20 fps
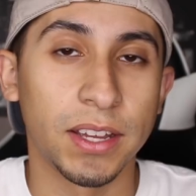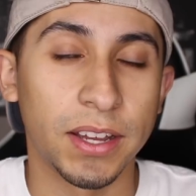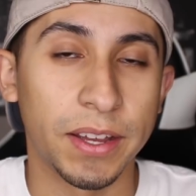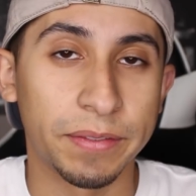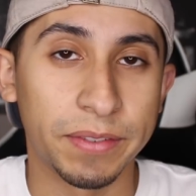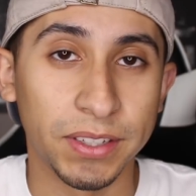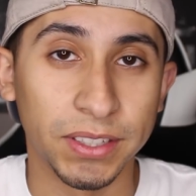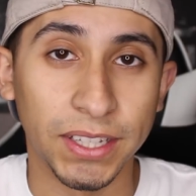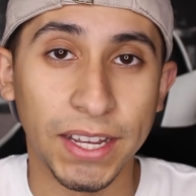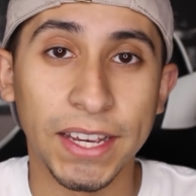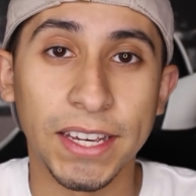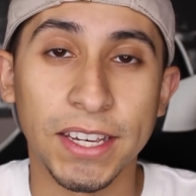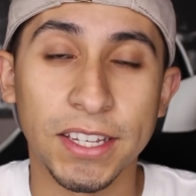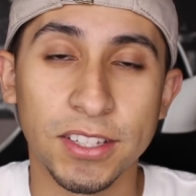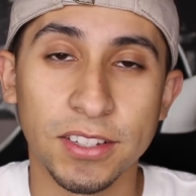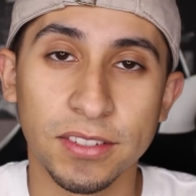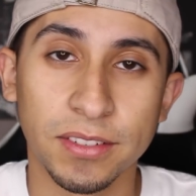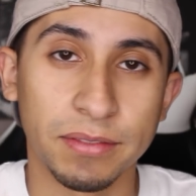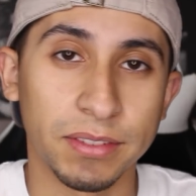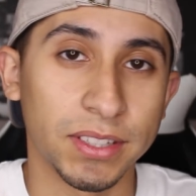Uh, if you like
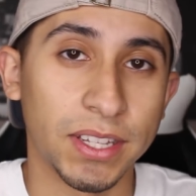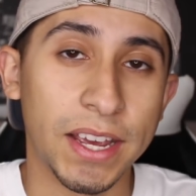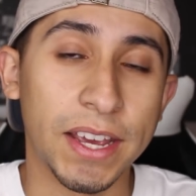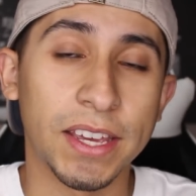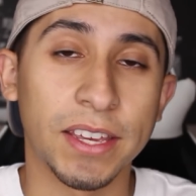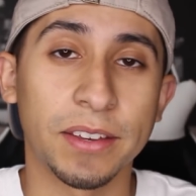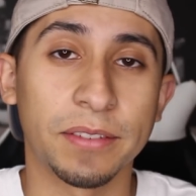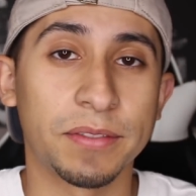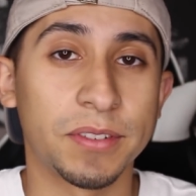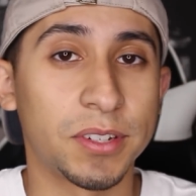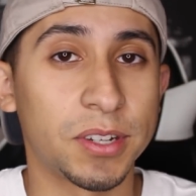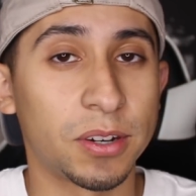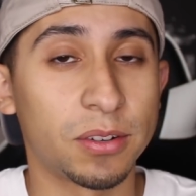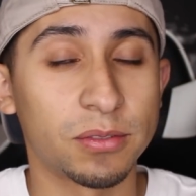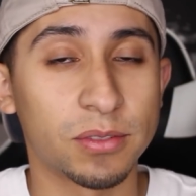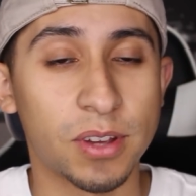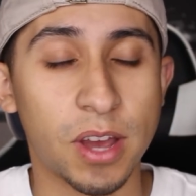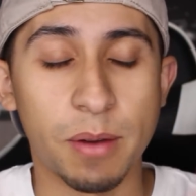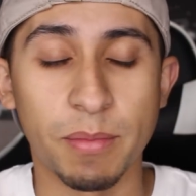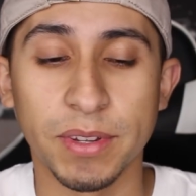it, just leave a like. If you
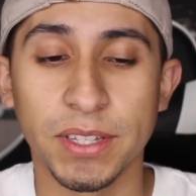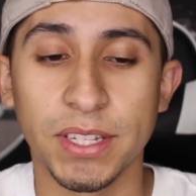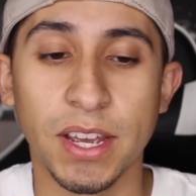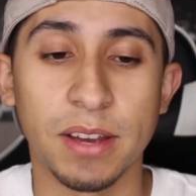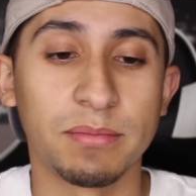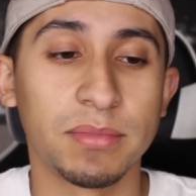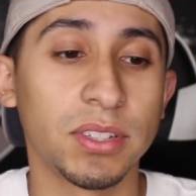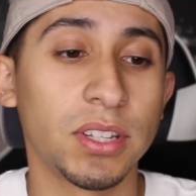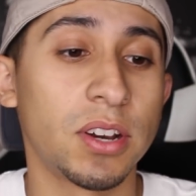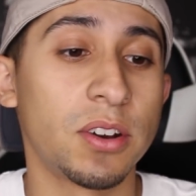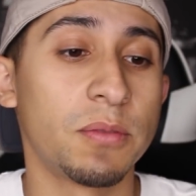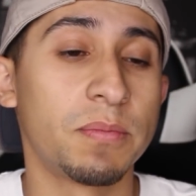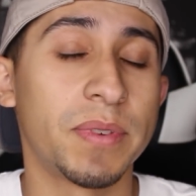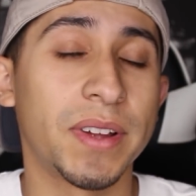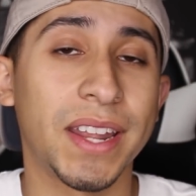don't, comment down below.